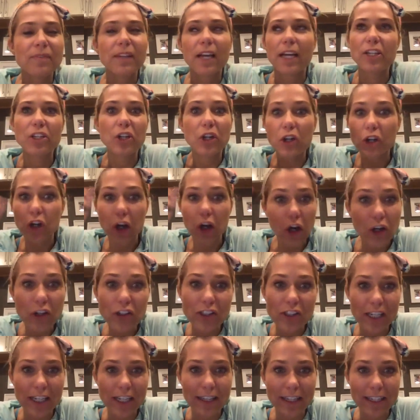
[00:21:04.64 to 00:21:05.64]
And you're
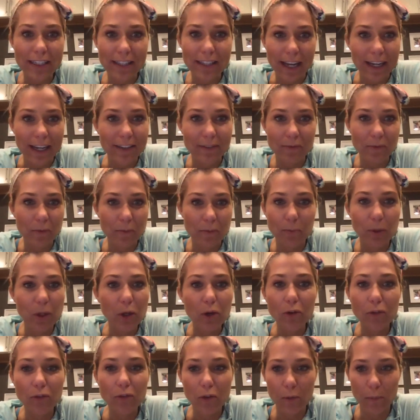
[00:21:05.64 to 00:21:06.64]
cursing these like
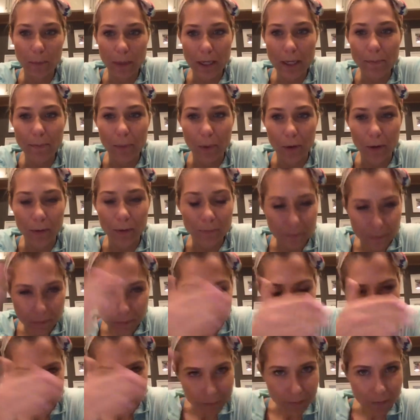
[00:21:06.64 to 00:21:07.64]
beautiful people,
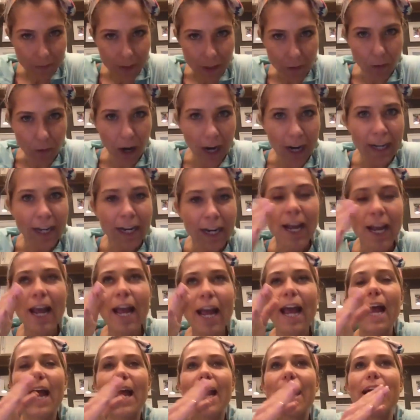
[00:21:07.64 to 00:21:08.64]
right?
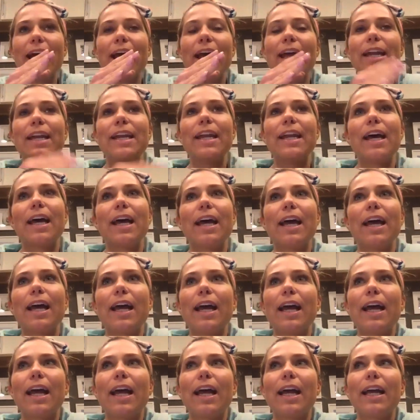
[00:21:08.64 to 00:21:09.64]
And
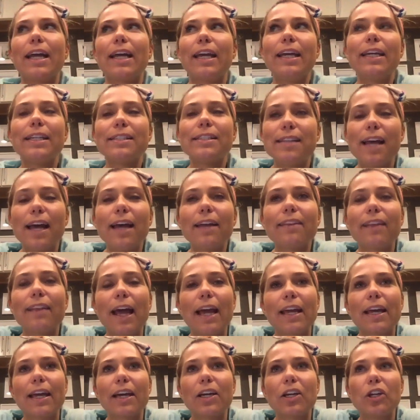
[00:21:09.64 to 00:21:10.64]
he said,
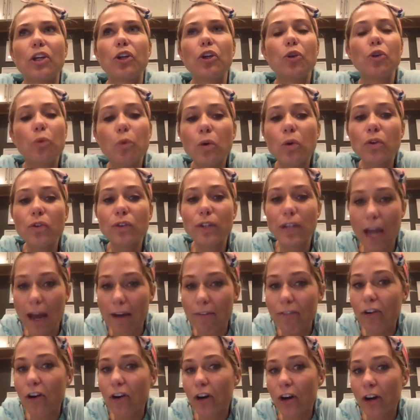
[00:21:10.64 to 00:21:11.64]
like, you will
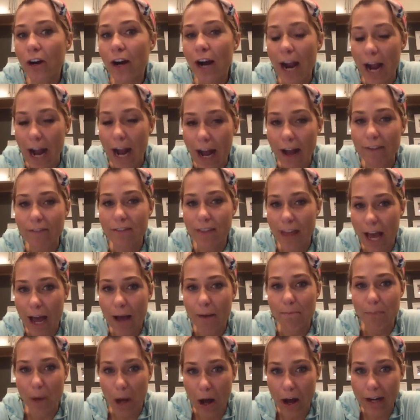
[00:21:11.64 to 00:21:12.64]
never have that
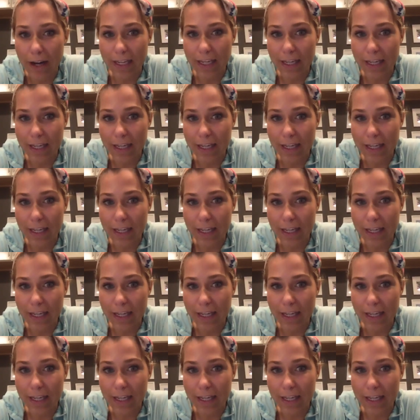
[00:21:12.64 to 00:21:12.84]
body